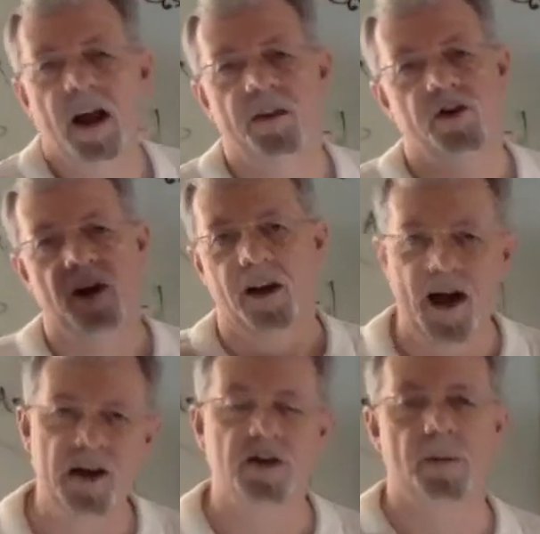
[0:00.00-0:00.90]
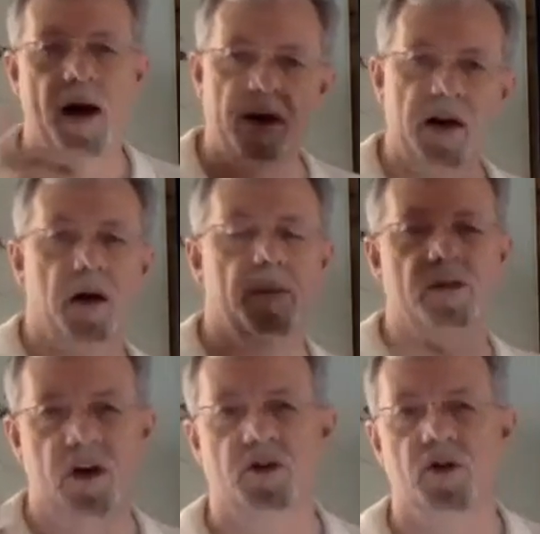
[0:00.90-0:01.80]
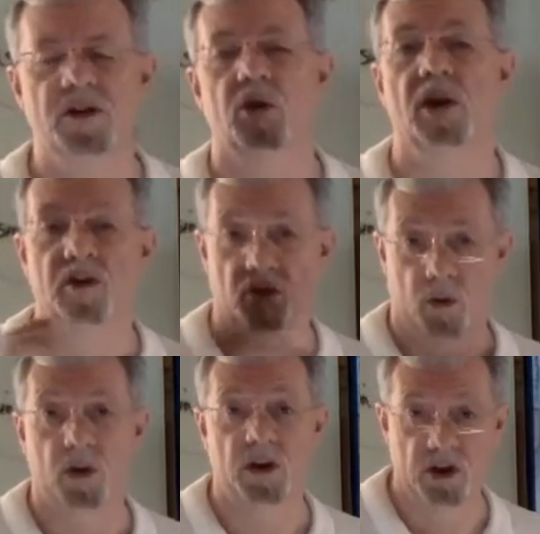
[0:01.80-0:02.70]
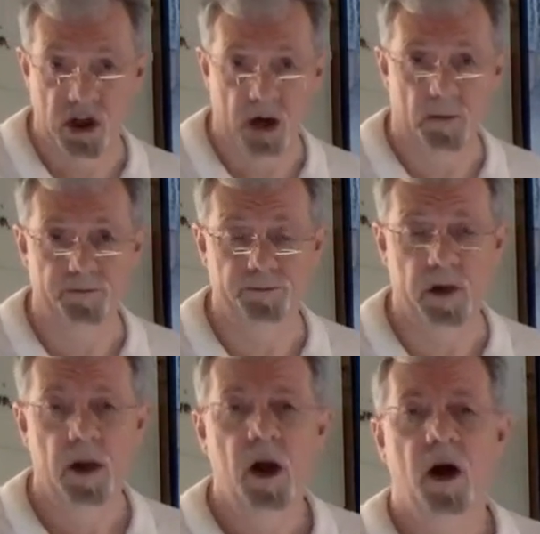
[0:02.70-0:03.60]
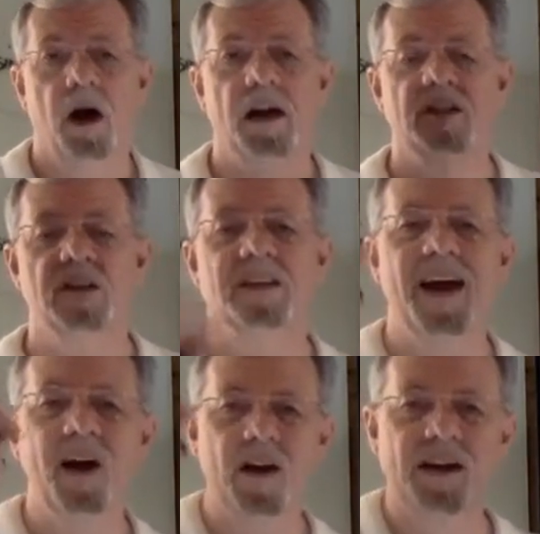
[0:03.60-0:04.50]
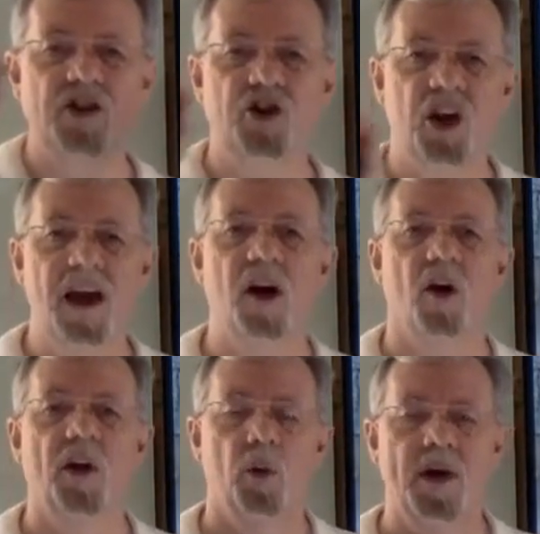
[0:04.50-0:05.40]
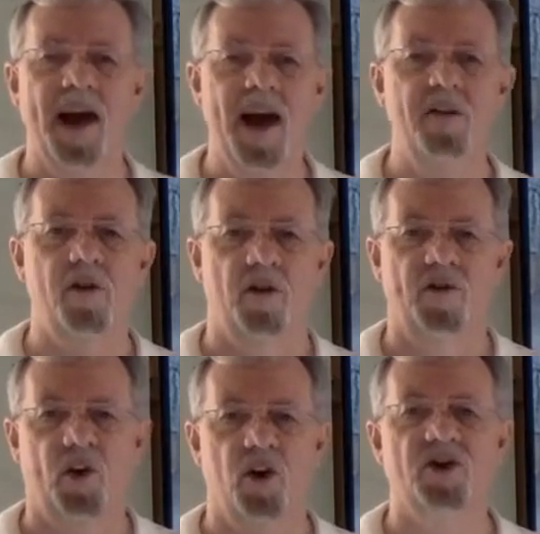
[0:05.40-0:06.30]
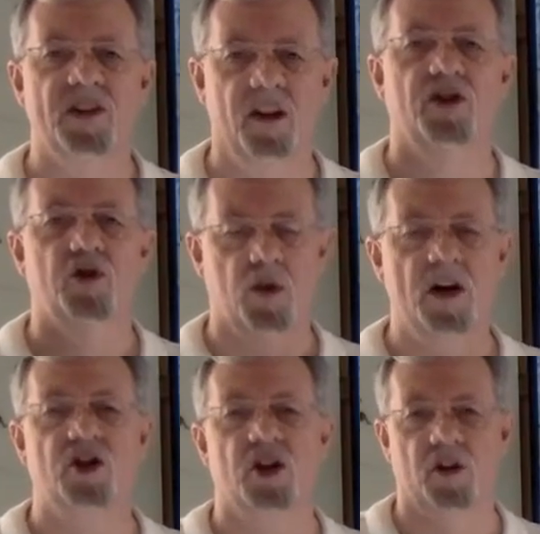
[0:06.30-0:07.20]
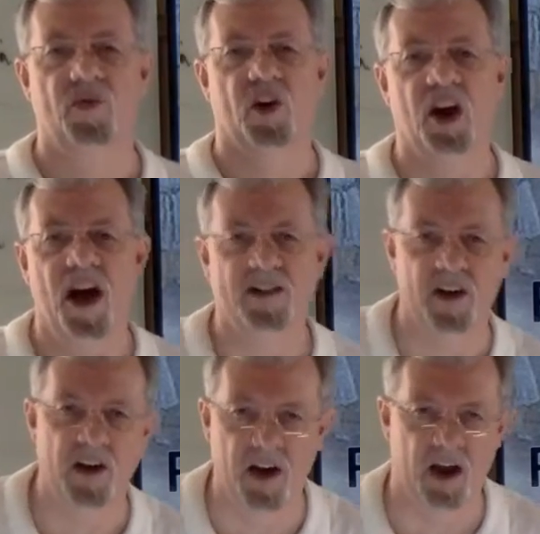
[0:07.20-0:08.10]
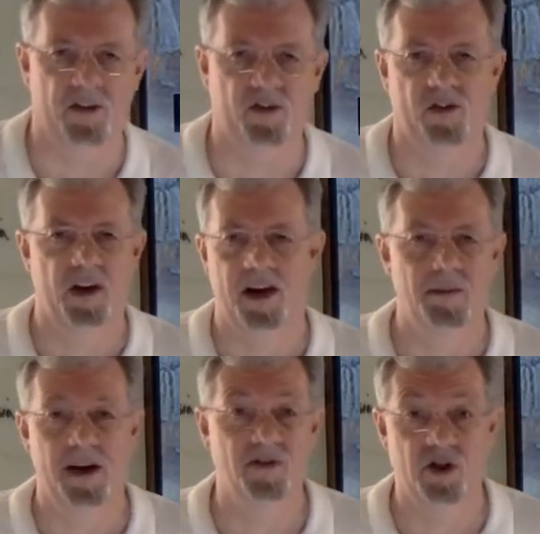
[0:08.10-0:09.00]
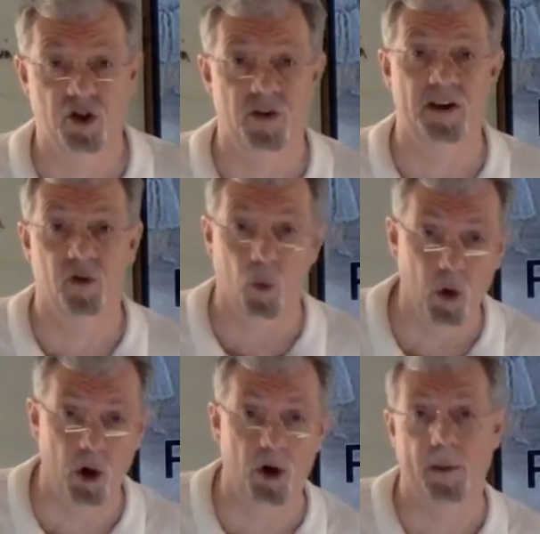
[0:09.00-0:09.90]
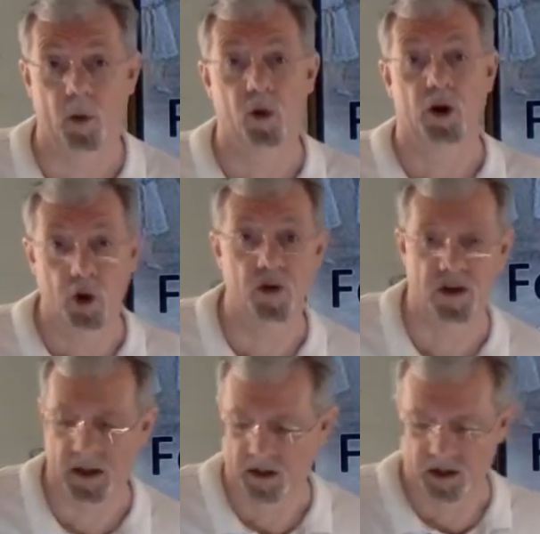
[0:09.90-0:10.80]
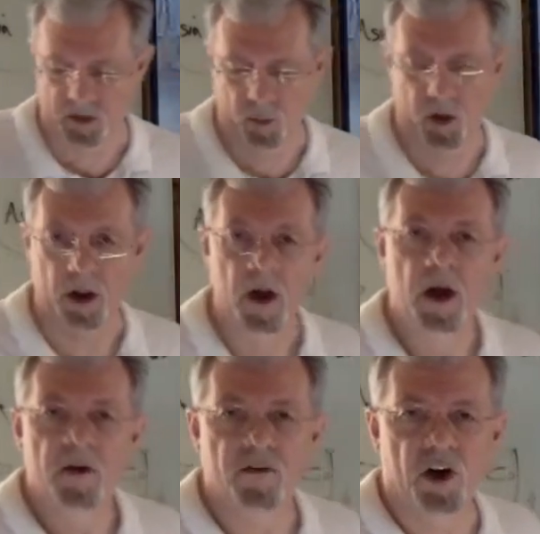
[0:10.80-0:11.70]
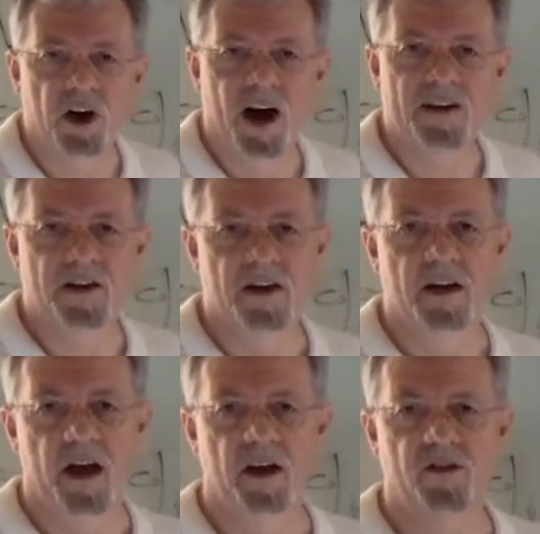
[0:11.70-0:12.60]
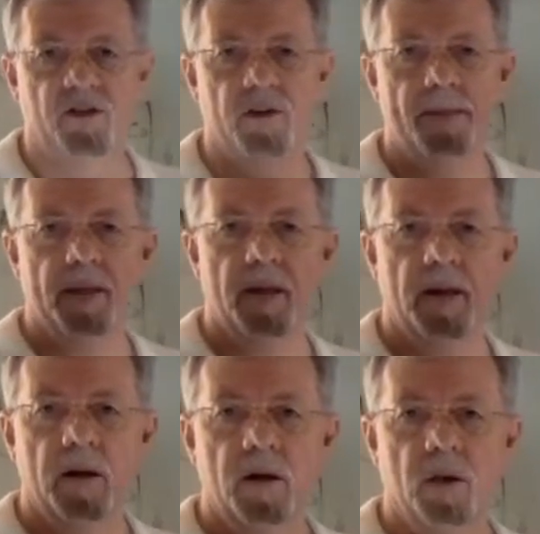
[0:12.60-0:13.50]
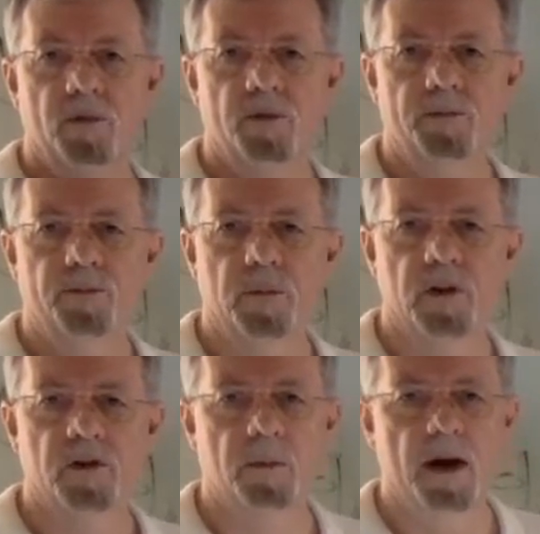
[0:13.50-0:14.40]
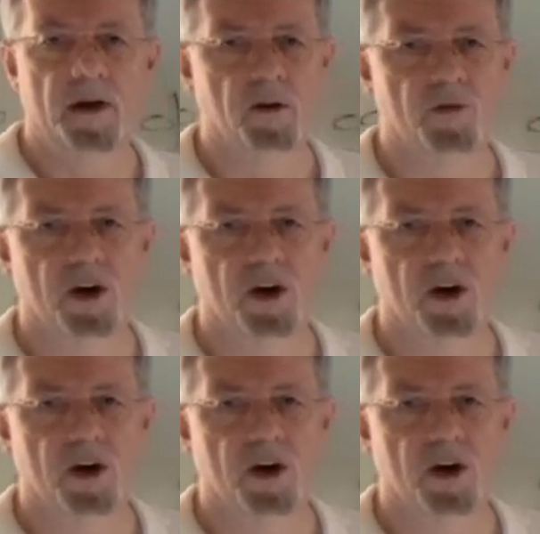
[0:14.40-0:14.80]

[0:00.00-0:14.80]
and she lies about him, etc., so he gets thrown into jail. All right, it's there in jail that we have our first illustration of forgottenness. And I'm not even sure that's a word, but we're using it this morning. Forgottenness. Oops, let's come back to